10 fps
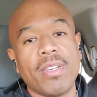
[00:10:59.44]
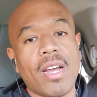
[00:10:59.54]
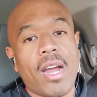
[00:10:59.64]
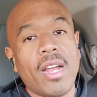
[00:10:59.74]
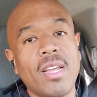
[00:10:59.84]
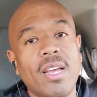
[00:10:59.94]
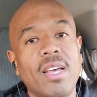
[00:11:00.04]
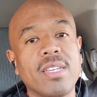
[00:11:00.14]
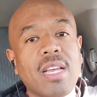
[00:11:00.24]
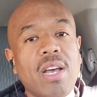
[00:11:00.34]
All right,
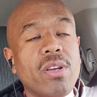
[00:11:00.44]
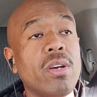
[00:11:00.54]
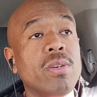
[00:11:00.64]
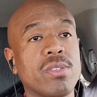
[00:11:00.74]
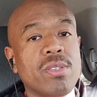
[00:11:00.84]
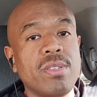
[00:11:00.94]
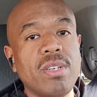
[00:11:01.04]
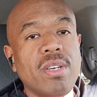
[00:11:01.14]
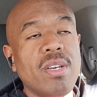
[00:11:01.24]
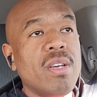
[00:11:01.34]
that's how it goes.
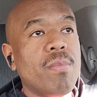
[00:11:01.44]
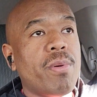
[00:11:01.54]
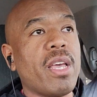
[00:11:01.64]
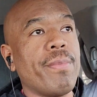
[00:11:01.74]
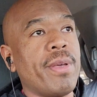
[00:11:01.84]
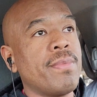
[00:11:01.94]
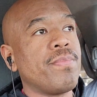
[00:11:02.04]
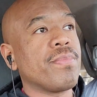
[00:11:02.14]
But yeah, man,